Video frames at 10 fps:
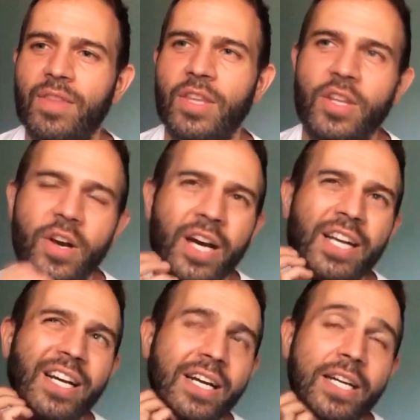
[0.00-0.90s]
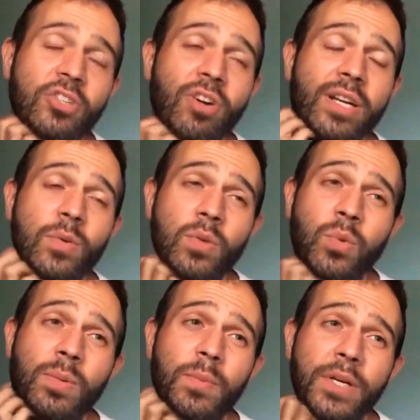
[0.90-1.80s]
I tried it with
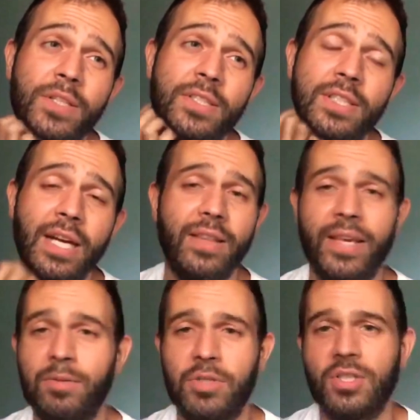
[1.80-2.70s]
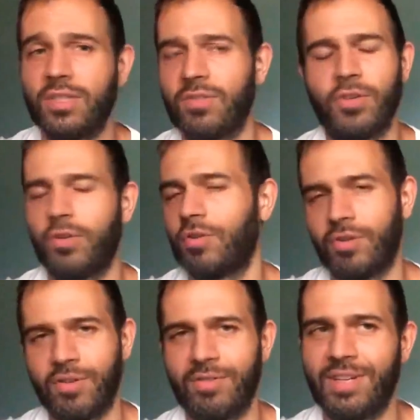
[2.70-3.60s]
one person and they were just, no,
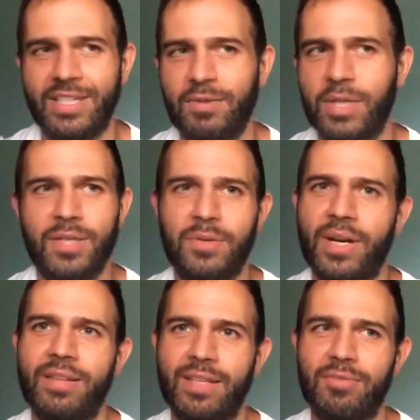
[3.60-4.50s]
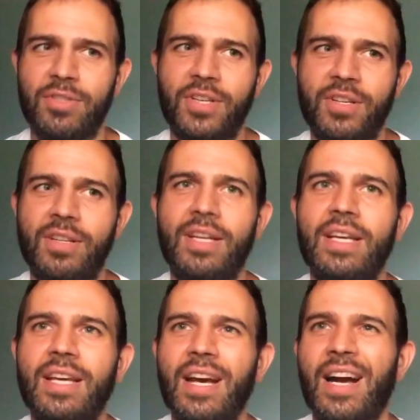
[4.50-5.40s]
I don't want anything in return.
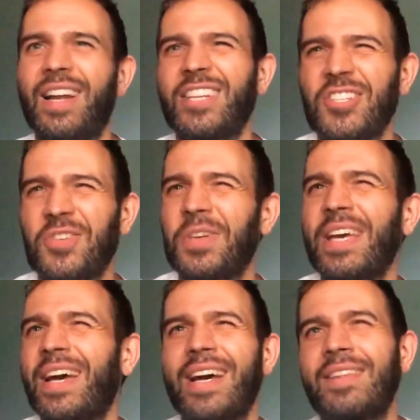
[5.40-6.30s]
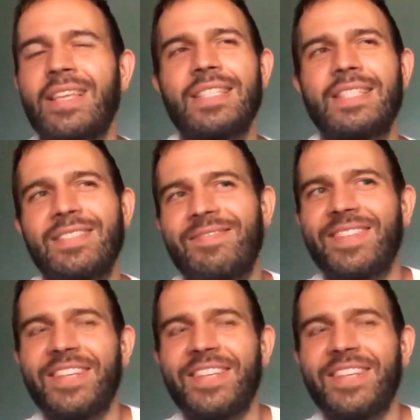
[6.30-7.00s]
And I just thought, yeah, that's,